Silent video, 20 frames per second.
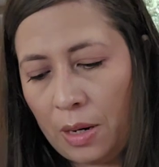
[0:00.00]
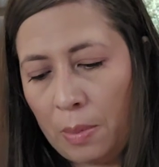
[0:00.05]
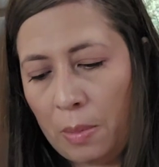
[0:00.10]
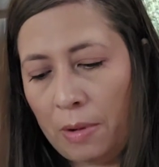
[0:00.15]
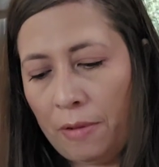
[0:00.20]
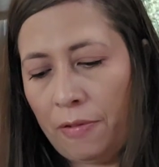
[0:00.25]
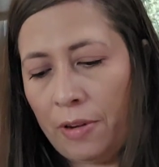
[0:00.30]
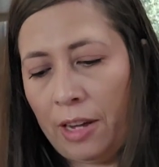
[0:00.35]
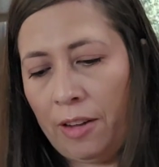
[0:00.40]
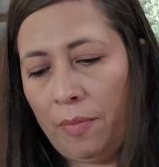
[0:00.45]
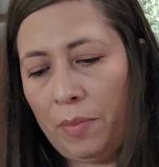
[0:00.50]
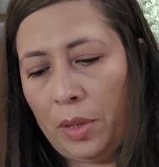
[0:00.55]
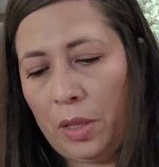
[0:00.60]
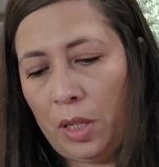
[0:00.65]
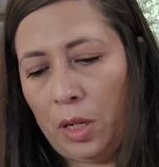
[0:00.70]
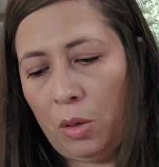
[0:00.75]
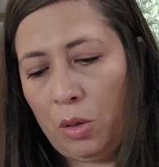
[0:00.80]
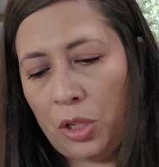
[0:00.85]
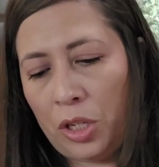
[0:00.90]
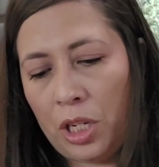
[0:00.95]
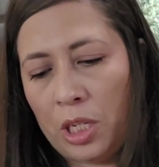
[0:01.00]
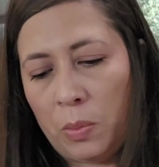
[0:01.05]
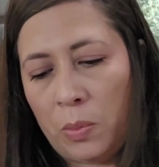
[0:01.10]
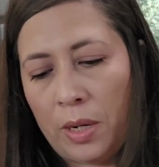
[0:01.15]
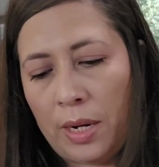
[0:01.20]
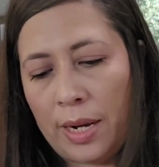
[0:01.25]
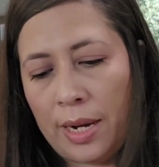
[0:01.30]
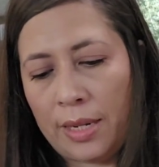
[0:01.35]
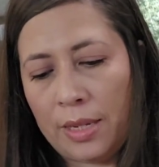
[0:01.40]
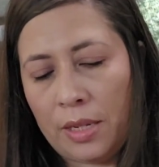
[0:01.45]
From Five Below, she has
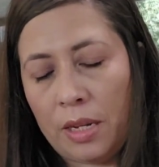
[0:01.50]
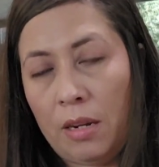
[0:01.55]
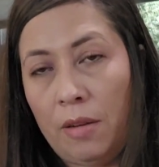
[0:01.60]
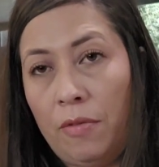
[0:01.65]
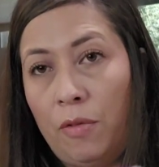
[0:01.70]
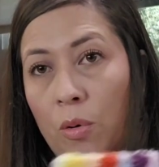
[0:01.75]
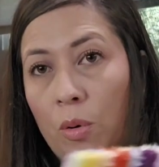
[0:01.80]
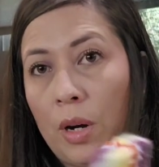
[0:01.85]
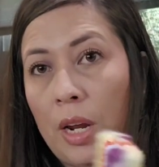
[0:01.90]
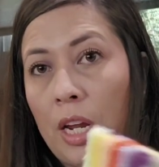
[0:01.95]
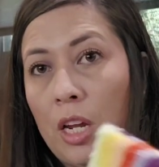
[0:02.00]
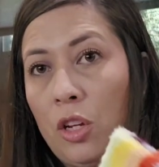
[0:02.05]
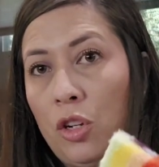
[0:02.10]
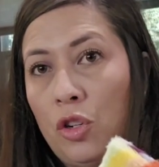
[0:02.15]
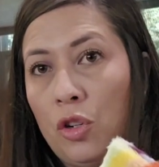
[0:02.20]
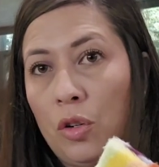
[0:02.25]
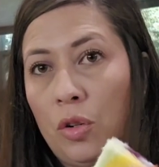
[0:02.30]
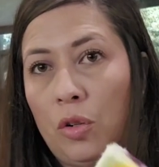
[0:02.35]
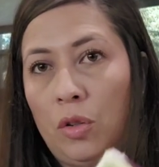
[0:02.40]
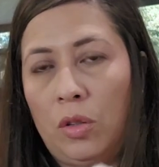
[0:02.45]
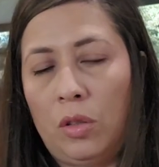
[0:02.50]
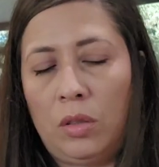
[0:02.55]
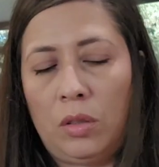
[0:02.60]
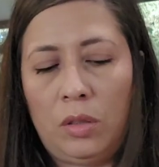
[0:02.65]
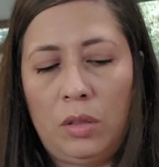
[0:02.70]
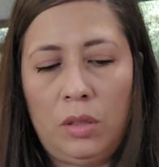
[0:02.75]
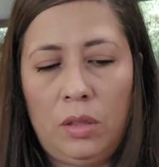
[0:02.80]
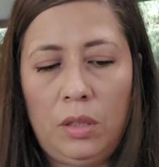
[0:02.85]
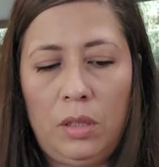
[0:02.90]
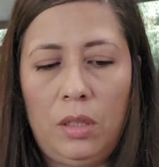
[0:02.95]
been asking for a
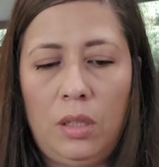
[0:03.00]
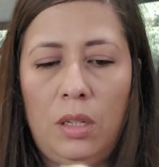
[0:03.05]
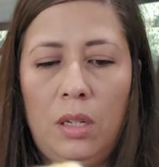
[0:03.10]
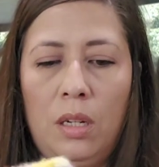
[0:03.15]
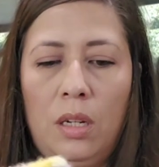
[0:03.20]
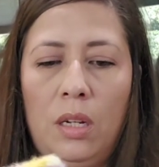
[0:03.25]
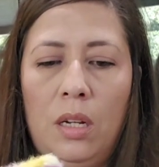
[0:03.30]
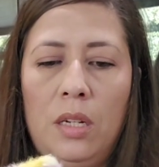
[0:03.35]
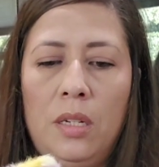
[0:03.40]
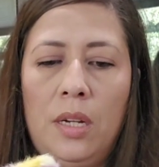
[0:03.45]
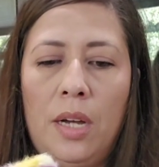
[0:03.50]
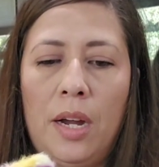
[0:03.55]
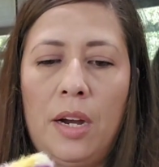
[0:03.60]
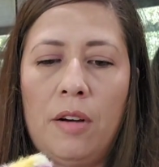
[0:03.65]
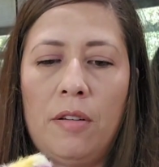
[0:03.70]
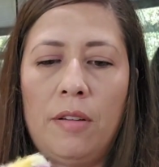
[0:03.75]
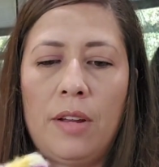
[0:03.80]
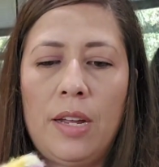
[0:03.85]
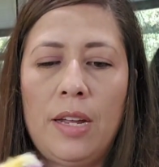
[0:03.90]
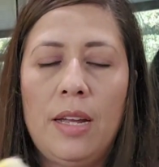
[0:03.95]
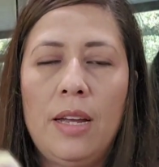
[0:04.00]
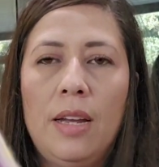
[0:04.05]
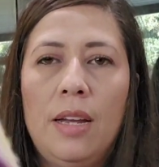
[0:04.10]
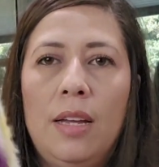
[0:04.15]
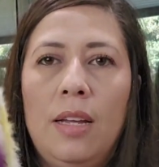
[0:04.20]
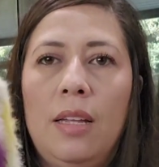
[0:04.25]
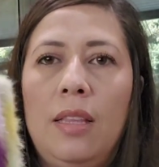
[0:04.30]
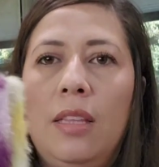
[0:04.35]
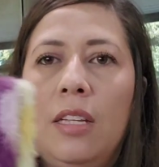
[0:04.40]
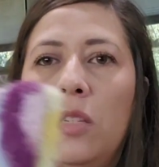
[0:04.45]
journal, a diary.
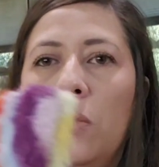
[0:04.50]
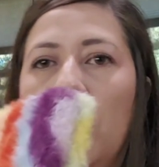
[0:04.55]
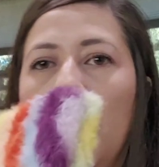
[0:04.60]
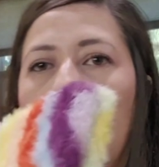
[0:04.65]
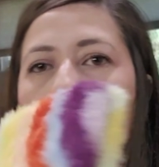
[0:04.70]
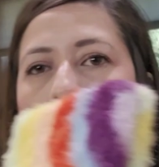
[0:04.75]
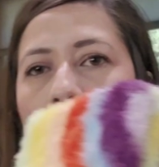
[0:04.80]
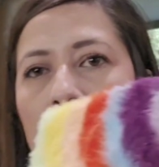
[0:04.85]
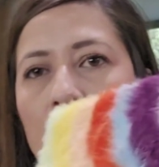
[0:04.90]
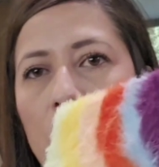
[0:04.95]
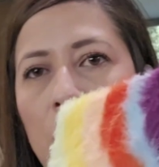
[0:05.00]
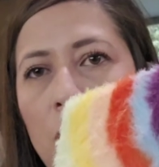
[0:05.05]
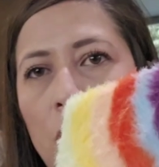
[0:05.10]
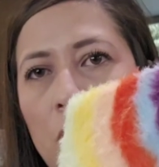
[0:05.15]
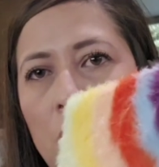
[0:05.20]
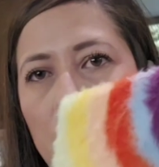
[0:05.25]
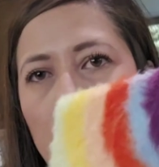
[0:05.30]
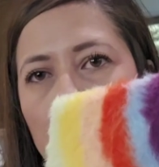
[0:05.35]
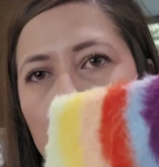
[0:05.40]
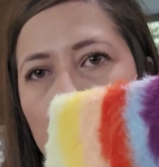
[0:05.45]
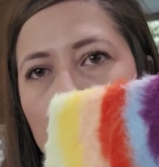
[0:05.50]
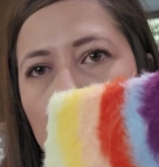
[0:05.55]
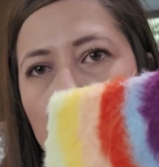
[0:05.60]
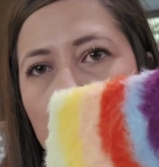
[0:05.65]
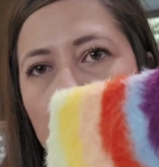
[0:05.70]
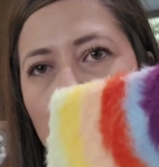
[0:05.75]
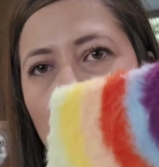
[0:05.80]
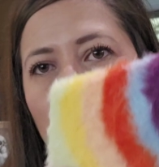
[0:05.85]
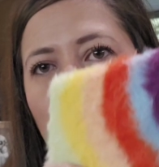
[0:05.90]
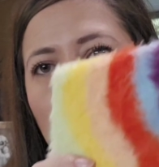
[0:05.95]
And this one has a little
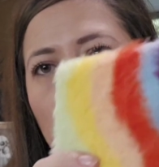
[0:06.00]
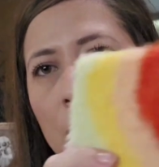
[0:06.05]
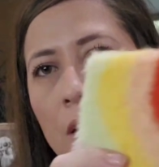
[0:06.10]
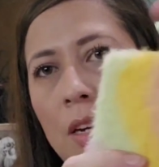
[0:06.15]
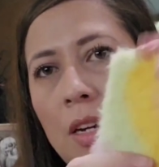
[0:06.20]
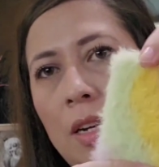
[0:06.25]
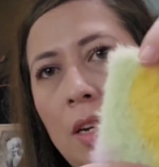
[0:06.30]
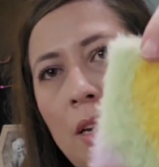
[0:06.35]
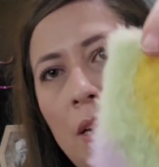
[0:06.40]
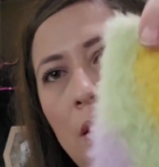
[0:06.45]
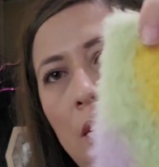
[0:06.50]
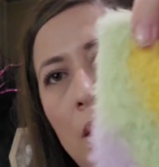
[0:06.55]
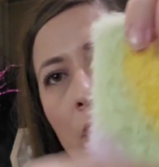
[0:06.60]
lock on